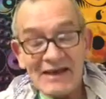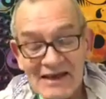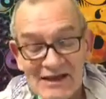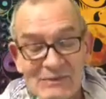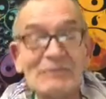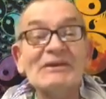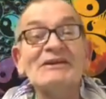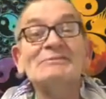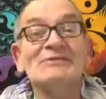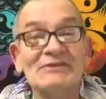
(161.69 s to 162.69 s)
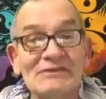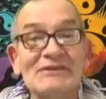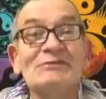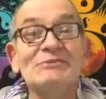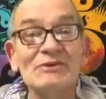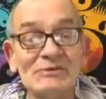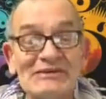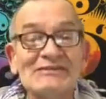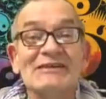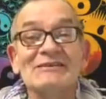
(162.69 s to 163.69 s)
When we come to the new moon, we
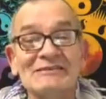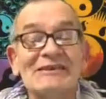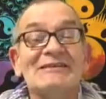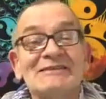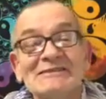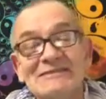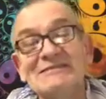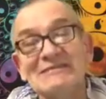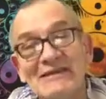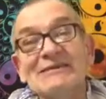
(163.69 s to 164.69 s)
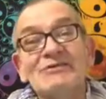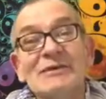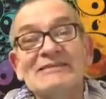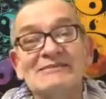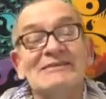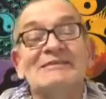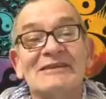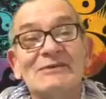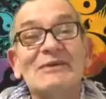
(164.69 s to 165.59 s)
start tending to think of questions like,